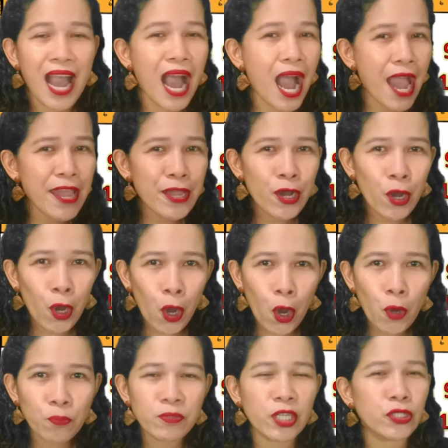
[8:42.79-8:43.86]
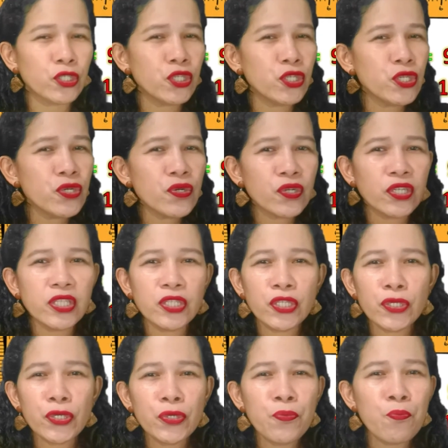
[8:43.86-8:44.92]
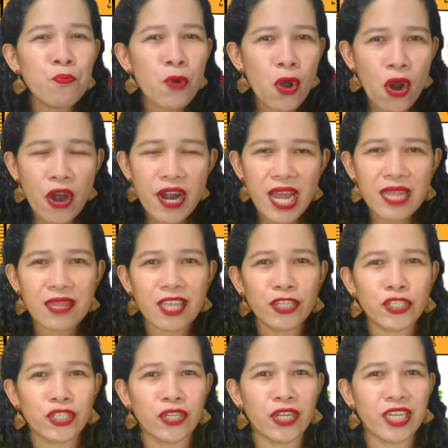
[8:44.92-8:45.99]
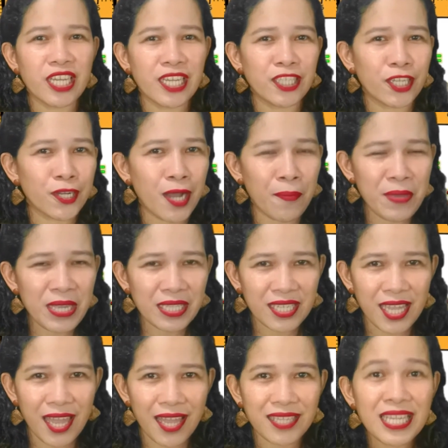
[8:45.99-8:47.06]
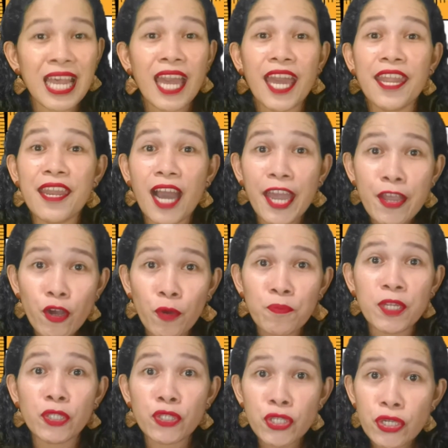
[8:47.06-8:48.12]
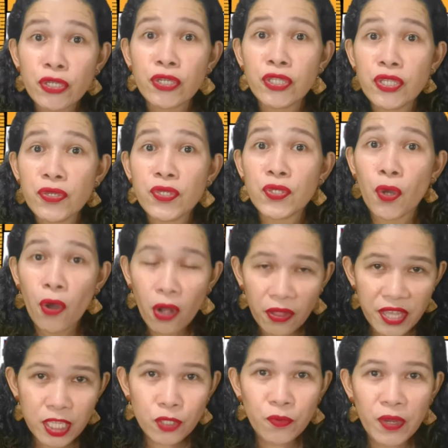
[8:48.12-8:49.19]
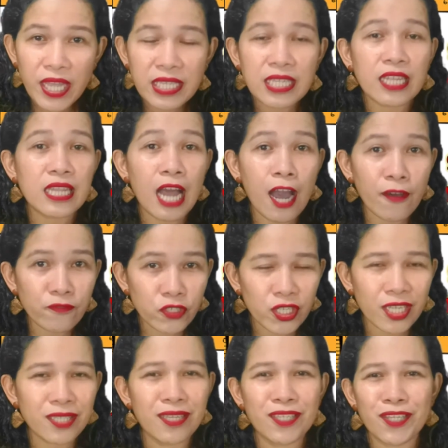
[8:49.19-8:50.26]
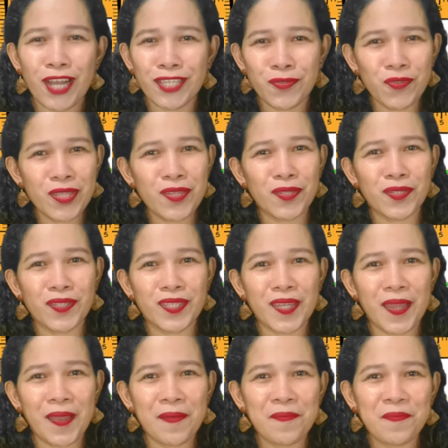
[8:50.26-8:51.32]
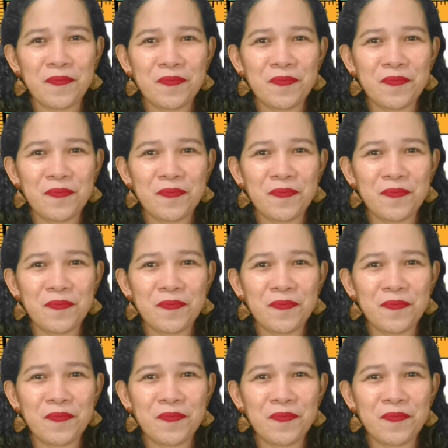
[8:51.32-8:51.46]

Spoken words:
I hope that you could do more addition in the coming days, and I hope that you could use all these ways that I've just discussed with you today.